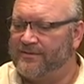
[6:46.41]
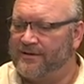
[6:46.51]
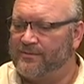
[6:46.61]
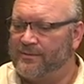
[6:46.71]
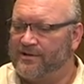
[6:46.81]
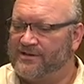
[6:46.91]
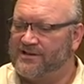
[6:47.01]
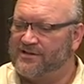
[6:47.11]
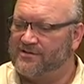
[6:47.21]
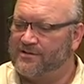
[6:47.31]
that we want
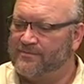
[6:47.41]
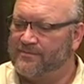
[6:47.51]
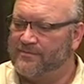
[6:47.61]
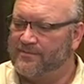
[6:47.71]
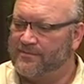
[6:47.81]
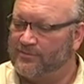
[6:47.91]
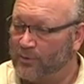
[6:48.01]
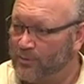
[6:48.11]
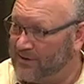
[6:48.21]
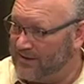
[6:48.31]
to teach them
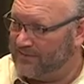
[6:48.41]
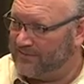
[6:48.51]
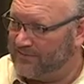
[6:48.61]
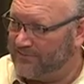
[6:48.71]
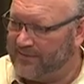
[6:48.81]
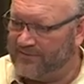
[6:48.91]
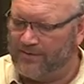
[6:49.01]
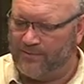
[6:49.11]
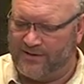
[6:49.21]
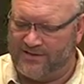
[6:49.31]
toolkits. And so
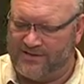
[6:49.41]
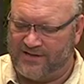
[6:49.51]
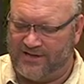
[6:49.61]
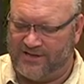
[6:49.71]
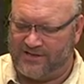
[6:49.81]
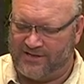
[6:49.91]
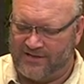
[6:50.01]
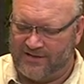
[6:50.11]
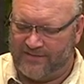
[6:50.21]
if we can teach